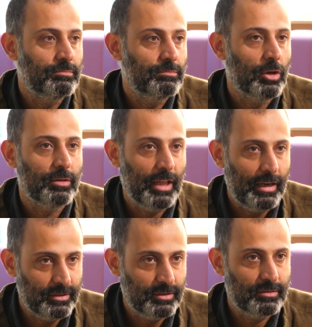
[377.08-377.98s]

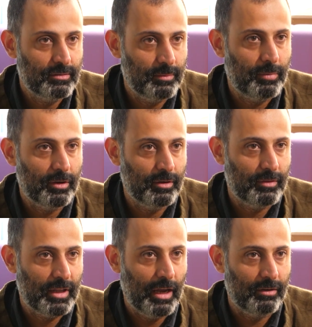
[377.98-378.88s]
that is the part of
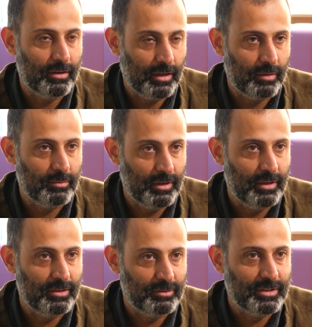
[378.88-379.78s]
the career that I'm
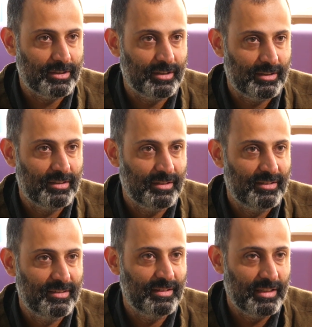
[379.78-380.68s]
really interested in.
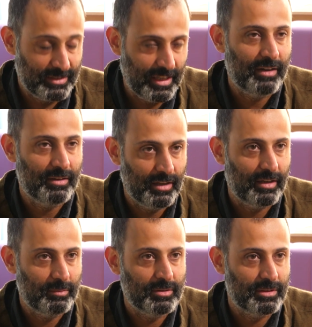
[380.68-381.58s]
His career that
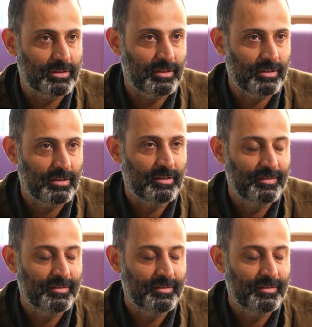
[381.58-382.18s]
I'm interested in.